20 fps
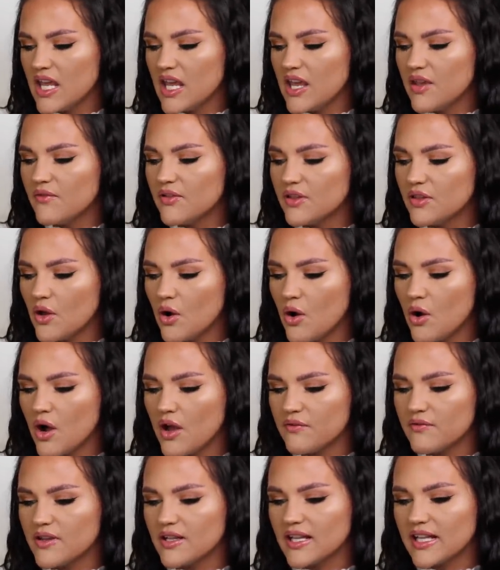even though
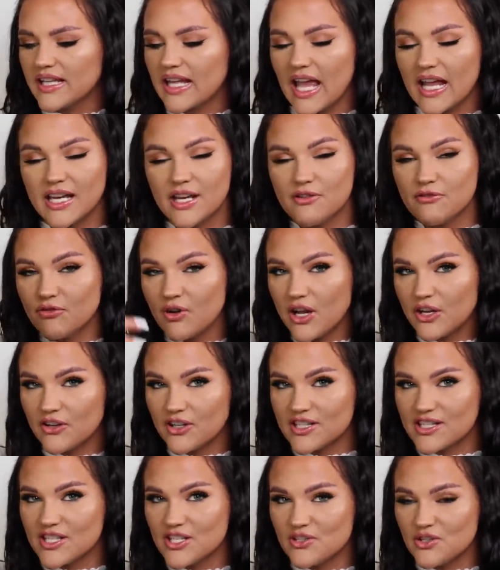I feel like any
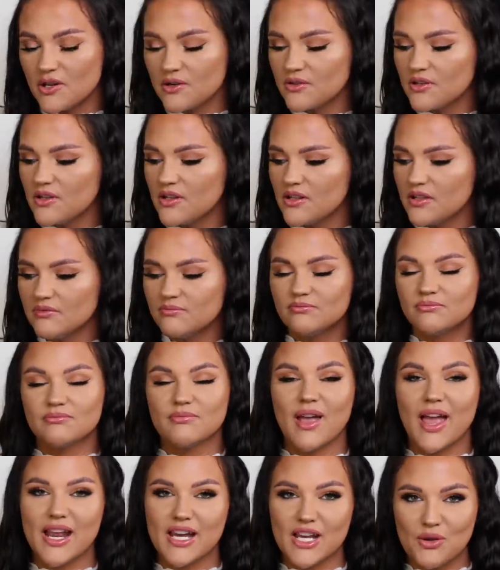fragrance in general,
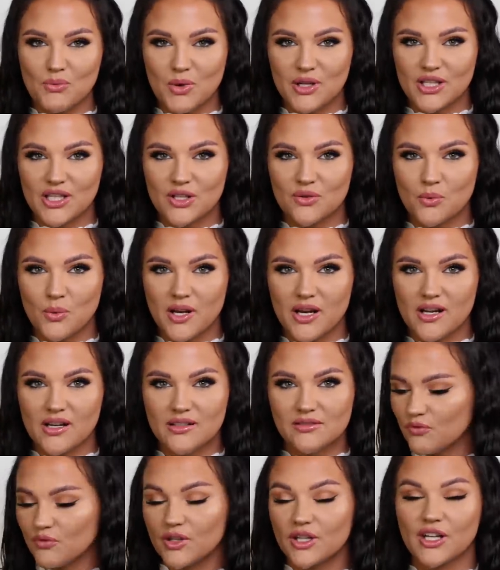anyone can
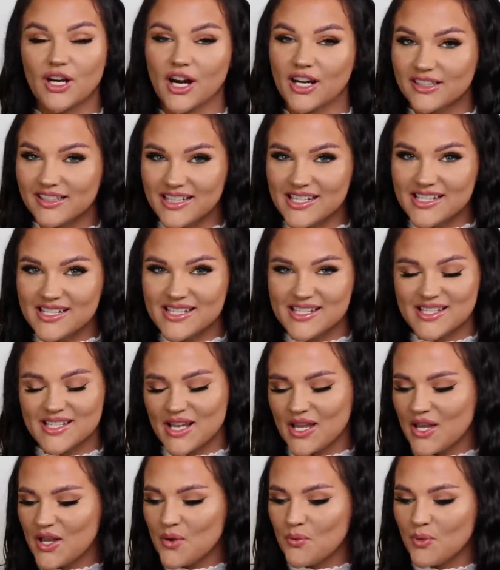wear, regardless.
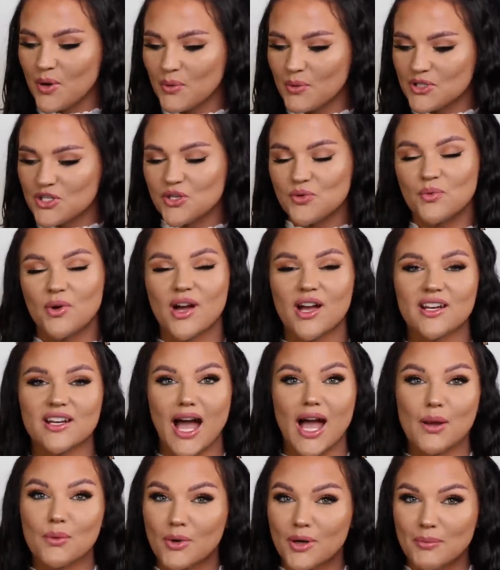wear what you want.
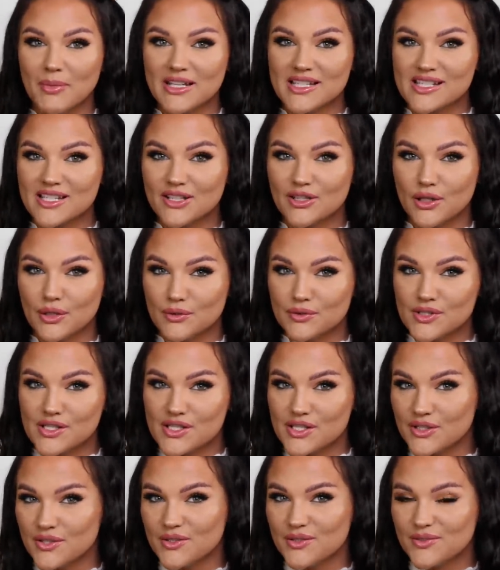I wear men's colognes
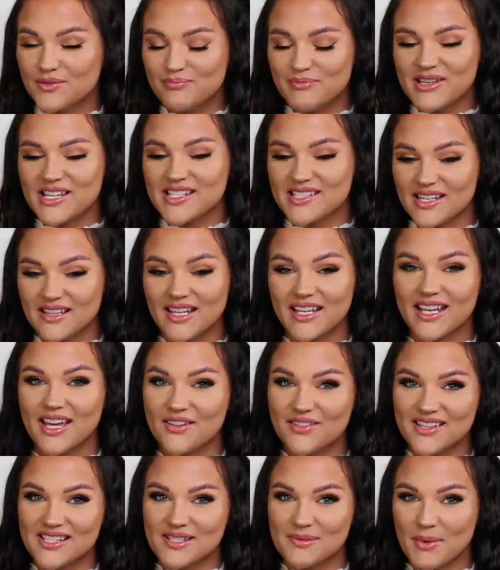too because I like
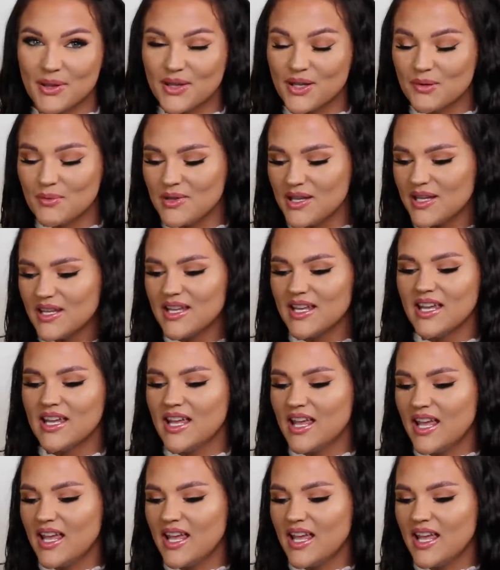how they smell on me.